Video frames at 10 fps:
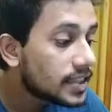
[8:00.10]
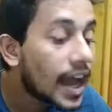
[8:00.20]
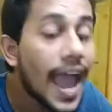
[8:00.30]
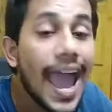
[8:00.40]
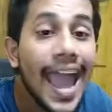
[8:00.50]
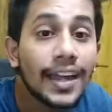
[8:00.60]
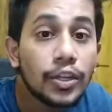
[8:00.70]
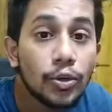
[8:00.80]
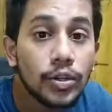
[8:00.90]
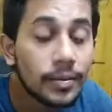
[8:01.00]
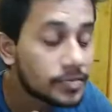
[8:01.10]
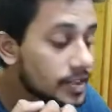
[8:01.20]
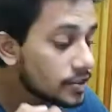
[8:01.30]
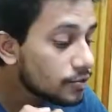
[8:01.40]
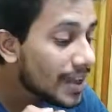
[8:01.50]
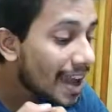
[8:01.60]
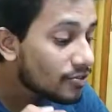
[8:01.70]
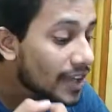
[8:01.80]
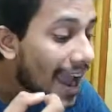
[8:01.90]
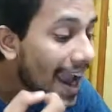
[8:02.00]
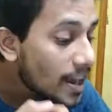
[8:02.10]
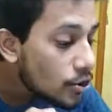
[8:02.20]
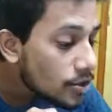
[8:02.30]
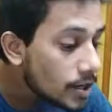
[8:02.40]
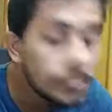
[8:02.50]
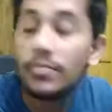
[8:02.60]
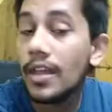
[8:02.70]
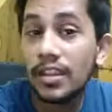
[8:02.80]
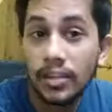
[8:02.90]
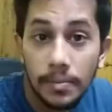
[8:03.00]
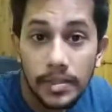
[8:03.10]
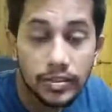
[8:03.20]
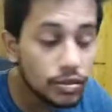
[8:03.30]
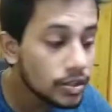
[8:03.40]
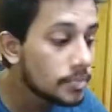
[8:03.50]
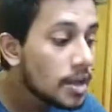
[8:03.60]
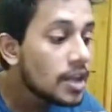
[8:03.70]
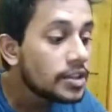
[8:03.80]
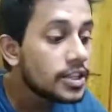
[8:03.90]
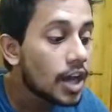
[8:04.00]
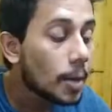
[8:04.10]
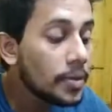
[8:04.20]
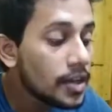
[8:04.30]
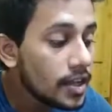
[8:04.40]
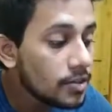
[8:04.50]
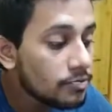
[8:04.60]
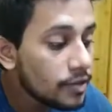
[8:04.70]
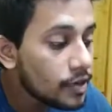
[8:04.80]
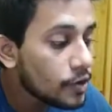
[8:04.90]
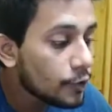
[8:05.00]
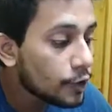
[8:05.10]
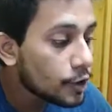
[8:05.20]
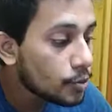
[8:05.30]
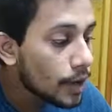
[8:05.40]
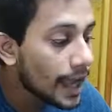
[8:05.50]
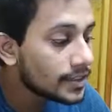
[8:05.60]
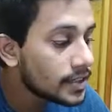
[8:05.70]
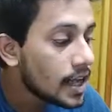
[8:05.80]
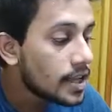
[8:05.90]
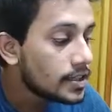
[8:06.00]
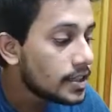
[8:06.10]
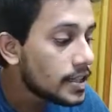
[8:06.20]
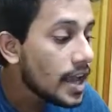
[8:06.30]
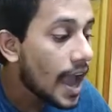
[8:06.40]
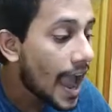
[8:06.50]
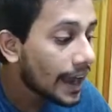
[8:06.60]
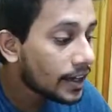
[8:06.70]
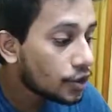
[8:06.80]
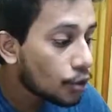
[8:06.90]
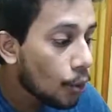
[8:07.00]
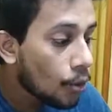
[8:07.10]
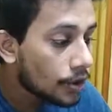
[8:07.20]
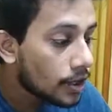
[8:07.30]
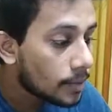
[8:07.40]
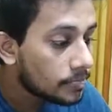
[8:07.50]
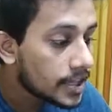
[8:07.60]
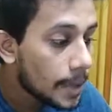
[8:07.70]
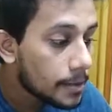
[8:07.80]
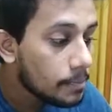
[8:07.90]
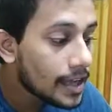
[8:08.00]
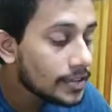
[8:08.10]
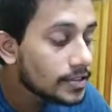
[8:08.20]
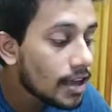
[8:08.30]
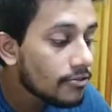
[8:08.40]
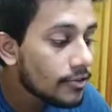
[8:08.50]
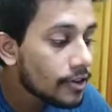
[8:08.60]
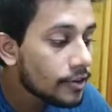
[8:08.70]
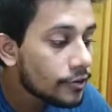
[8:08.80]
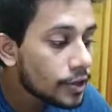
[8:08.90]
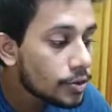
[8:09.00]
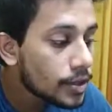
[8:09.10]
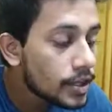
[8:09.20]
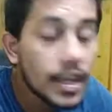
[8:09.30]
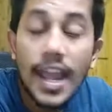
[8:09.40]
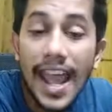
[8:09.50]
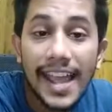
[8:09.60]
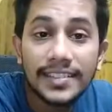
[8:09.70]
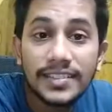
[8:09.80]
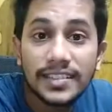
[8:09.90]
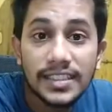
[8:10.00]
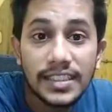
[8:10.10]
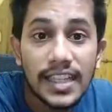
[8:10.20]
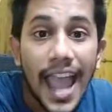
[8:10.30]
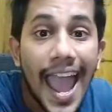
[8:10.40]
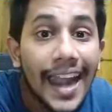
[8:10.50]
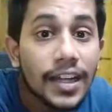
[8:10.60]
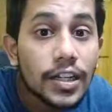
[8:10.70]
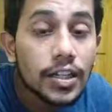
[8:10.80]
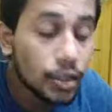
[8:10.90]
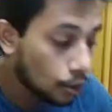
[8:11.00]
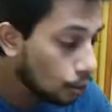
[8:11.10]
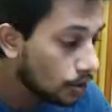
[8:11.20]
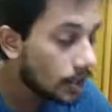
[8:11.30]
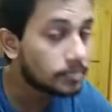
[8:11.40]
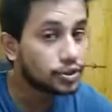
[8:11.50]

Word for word: the ectoderm. Since we have the endoderm, the mesoderm, the upper layer we will refer to as the ectoderm. The epiblast, now we will refer to it as the ectoderm.